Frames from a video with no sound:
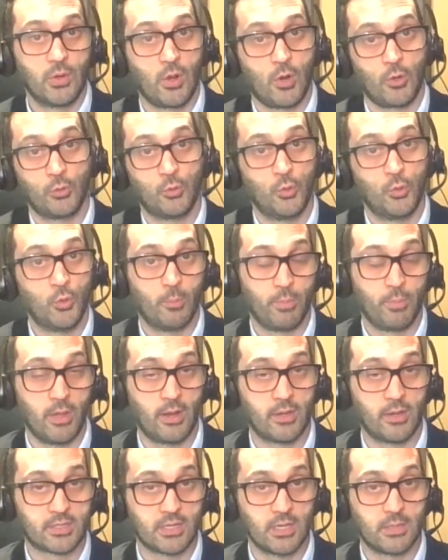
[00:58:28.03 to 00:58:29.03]
Or do you
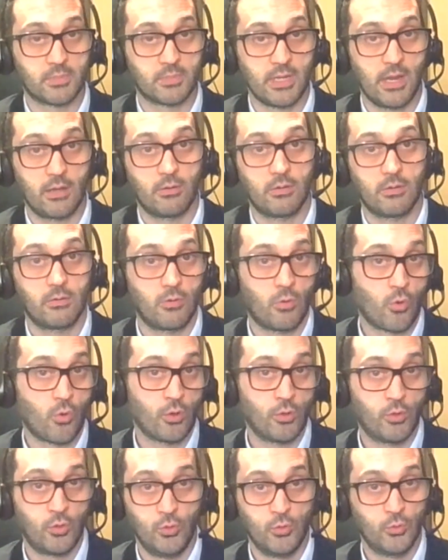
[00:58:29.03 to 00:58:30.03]
apply the same standard, or
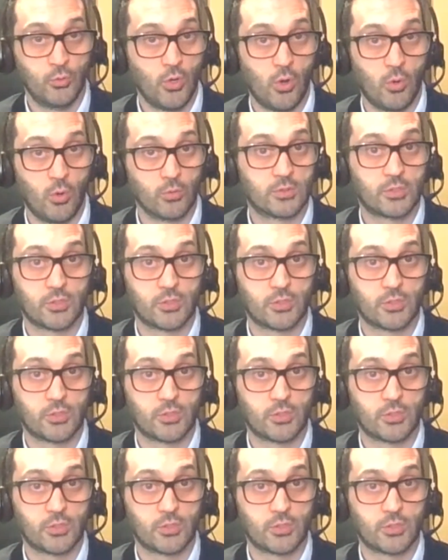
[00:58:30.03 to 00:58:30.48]
do you don't?